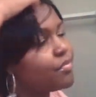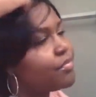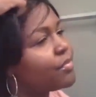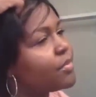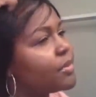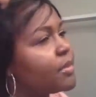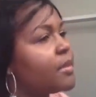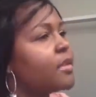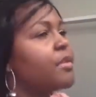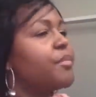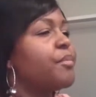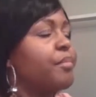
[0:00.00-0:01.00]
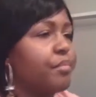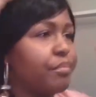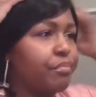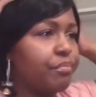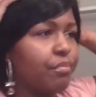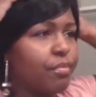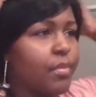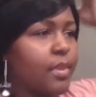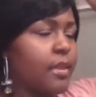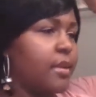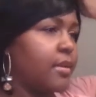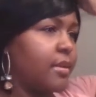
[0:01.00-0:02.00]

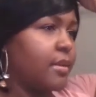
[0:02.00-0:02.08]
Nobody speaks.